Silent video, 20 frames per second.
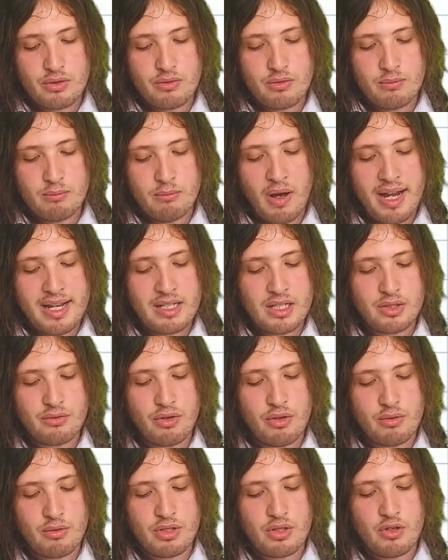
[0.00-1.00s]
minus
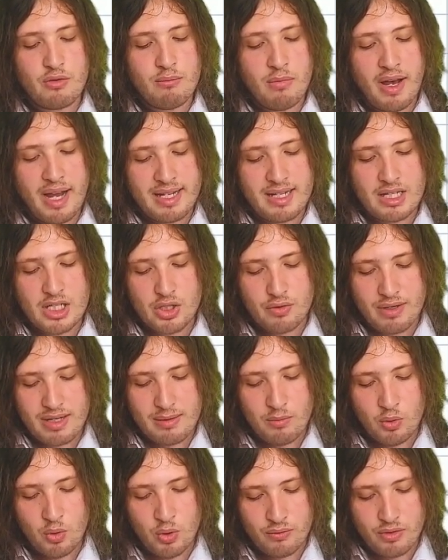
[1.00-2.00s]
root 2 minus 3
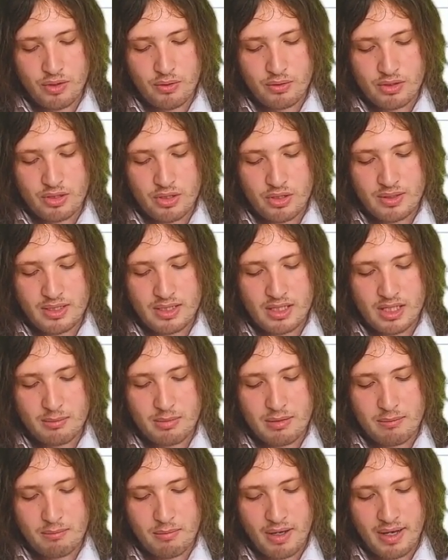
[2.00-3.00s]
more root 2s is going to be
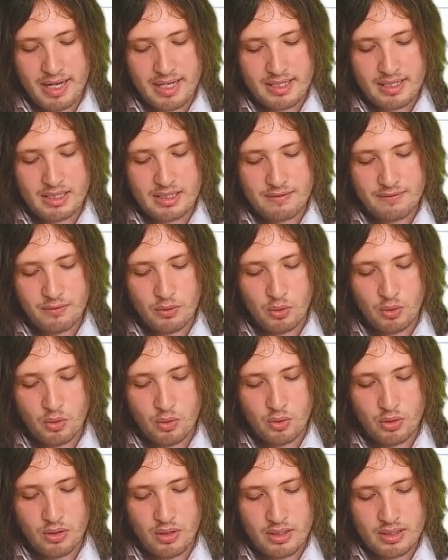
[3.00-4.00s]
minus 4
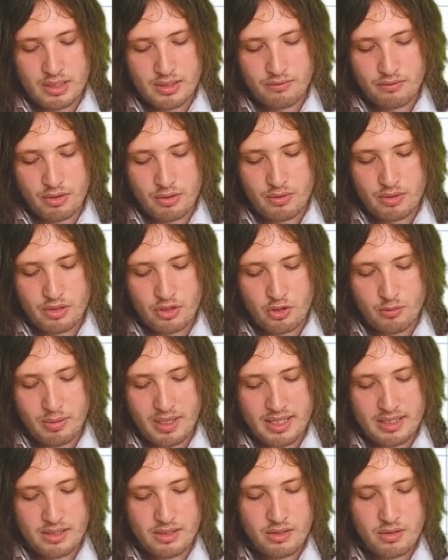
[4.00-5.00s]
lots of root 2 by
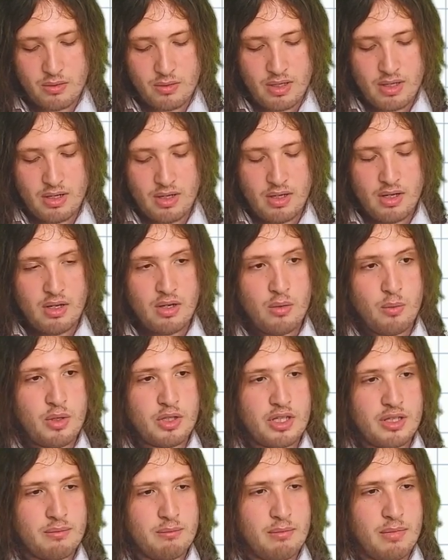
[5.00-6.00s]
2, which
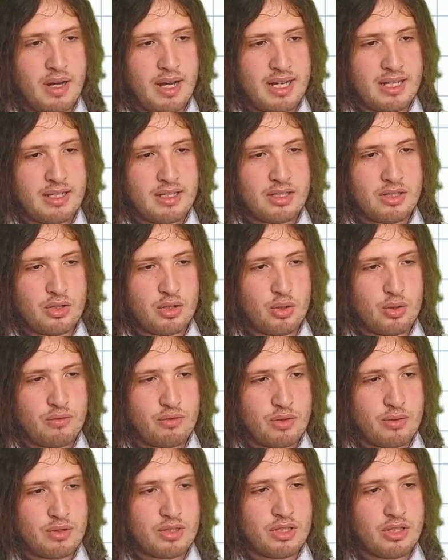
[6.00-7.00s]
is minus 2
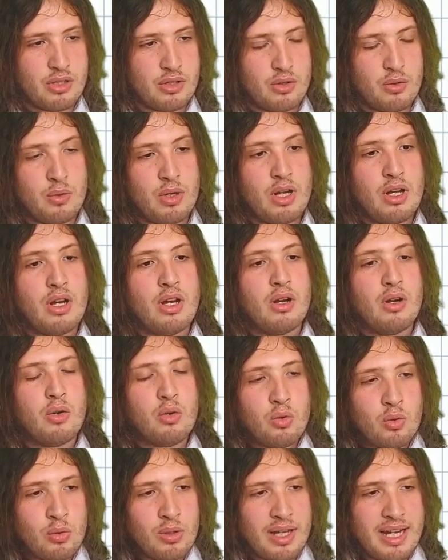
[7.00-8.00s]
root 2.
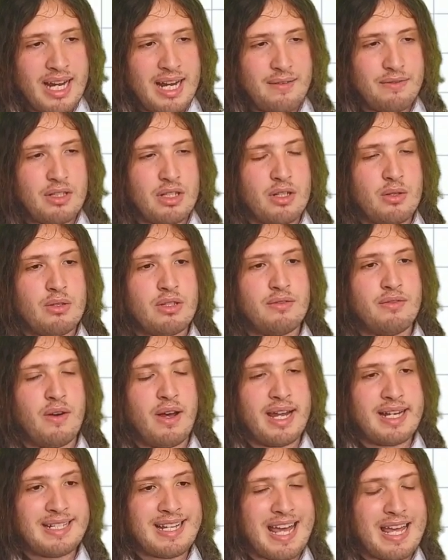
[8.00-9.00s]
All I have to do to
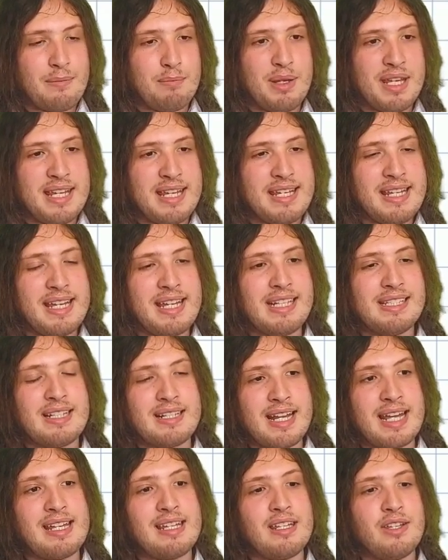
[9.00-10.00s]
find AB is to
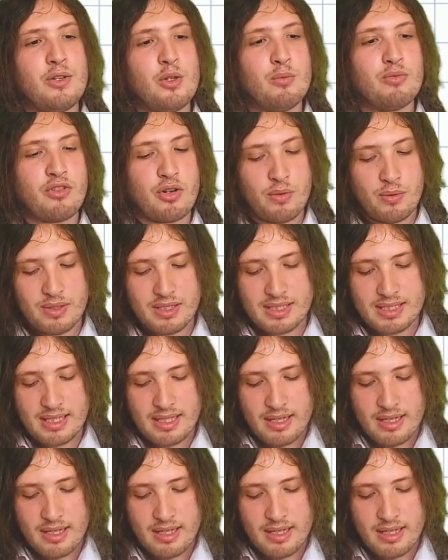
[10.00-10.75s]
take cube roots.